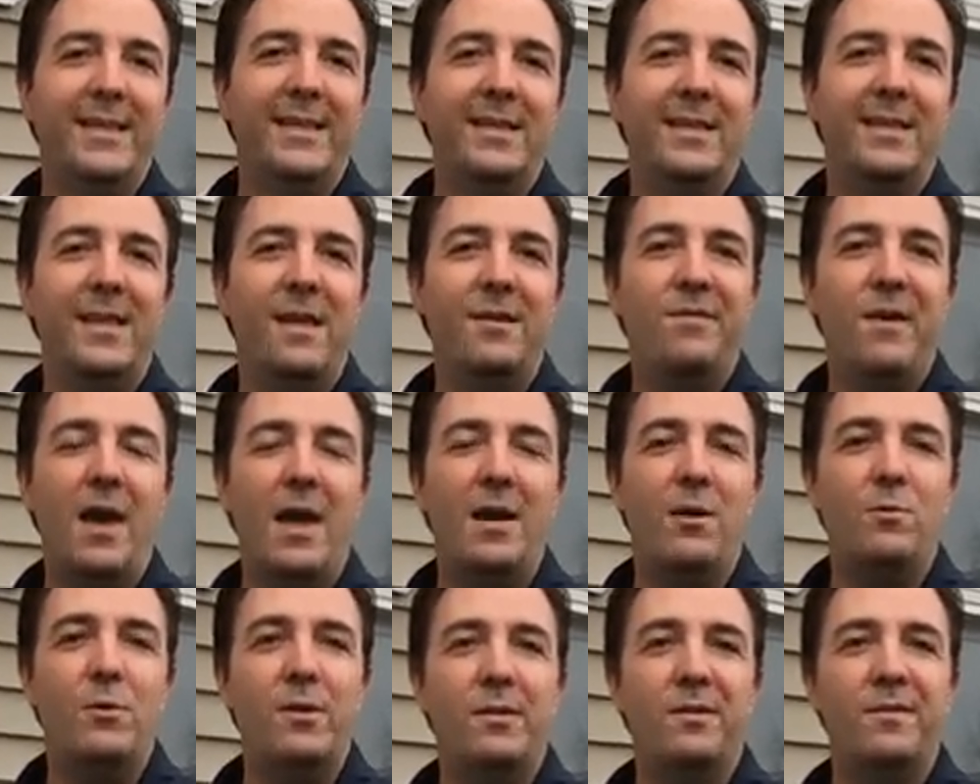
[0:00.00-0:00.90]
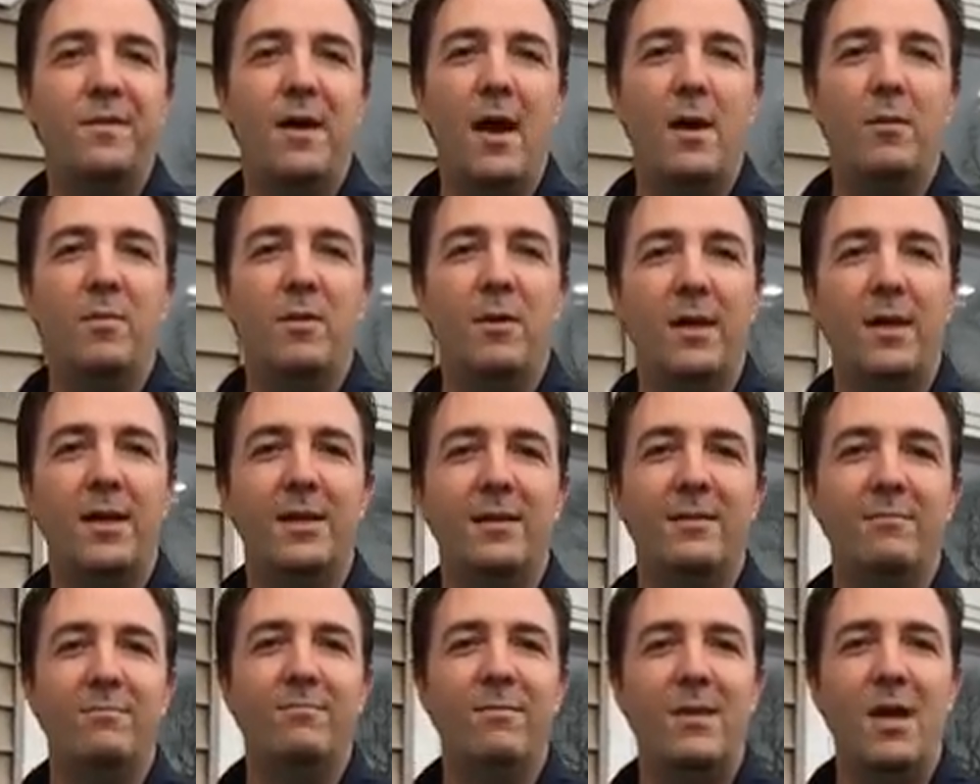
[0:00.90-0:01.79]
they've had it with the fabric
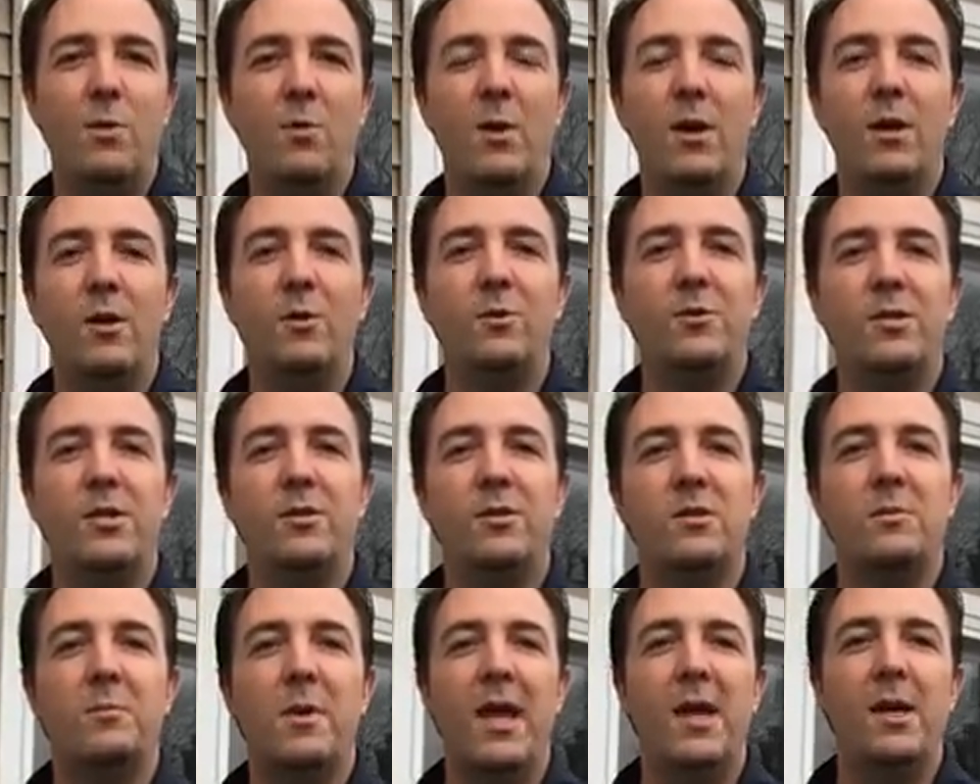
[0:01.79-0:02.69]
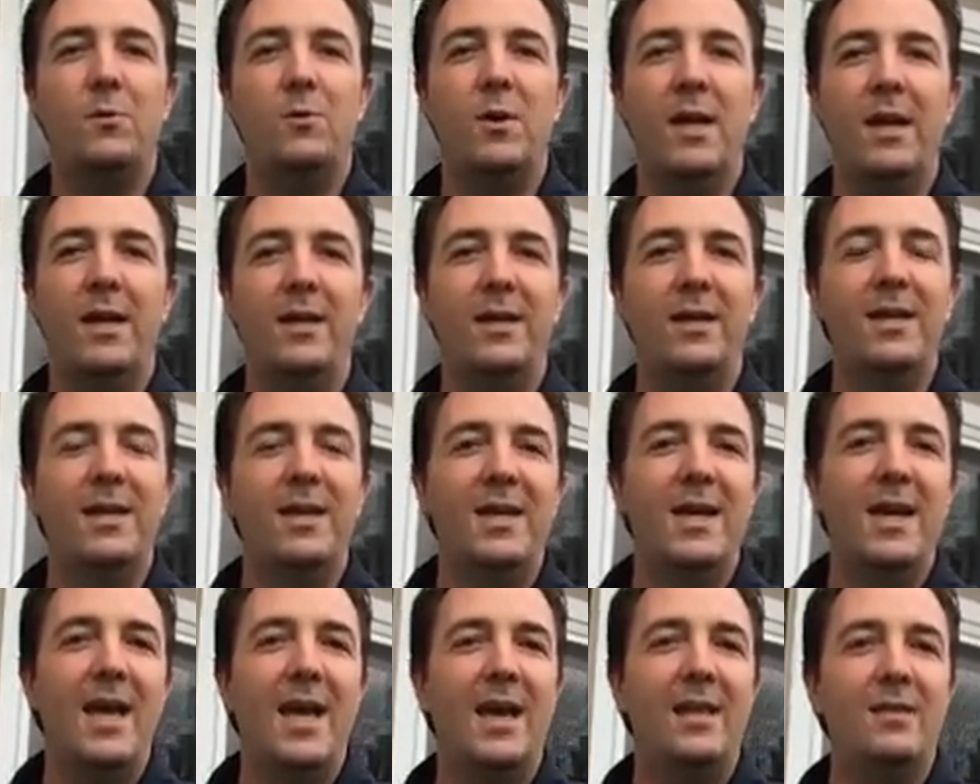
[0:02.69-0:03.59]
and they want a new system anyway,
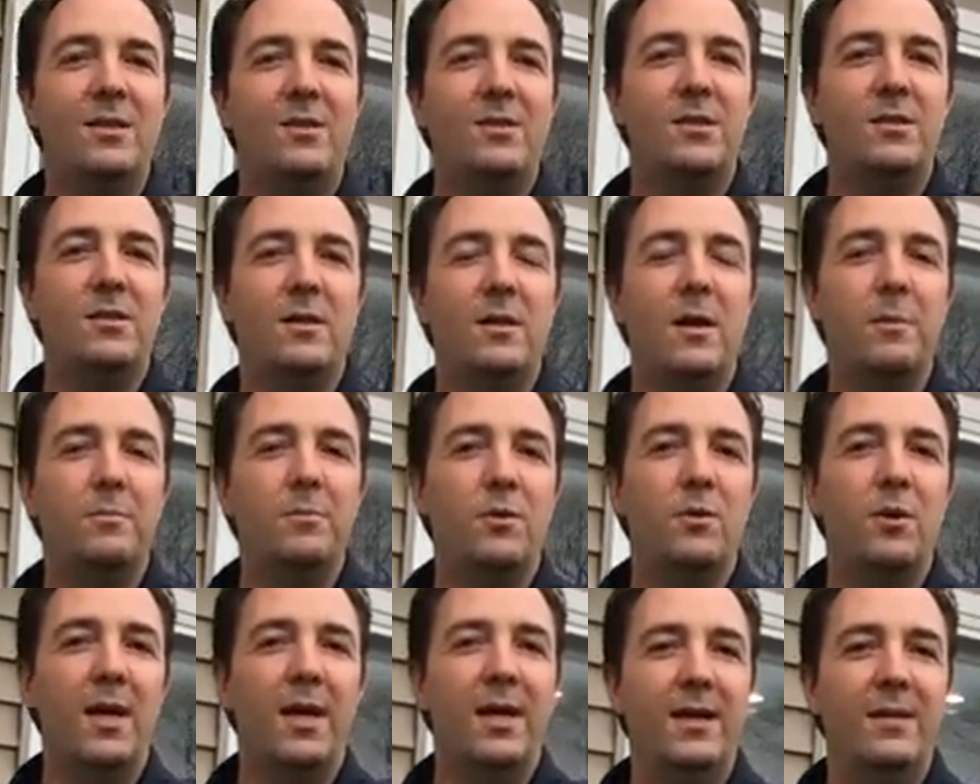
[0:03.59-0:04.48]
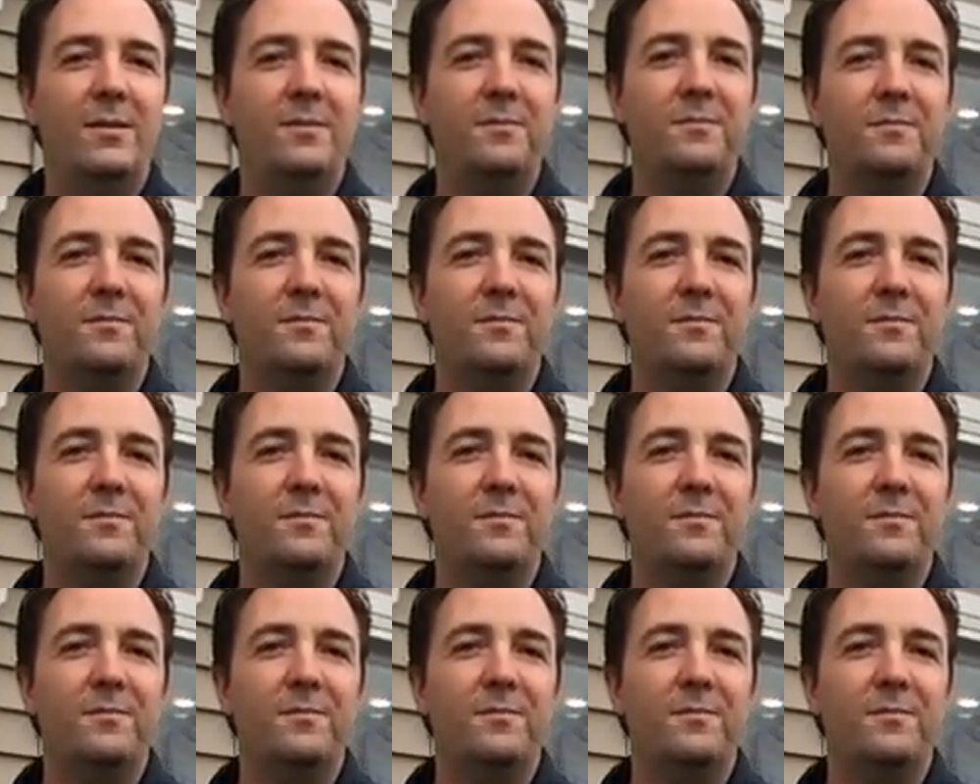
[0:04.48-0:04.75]
and this is an upgrade.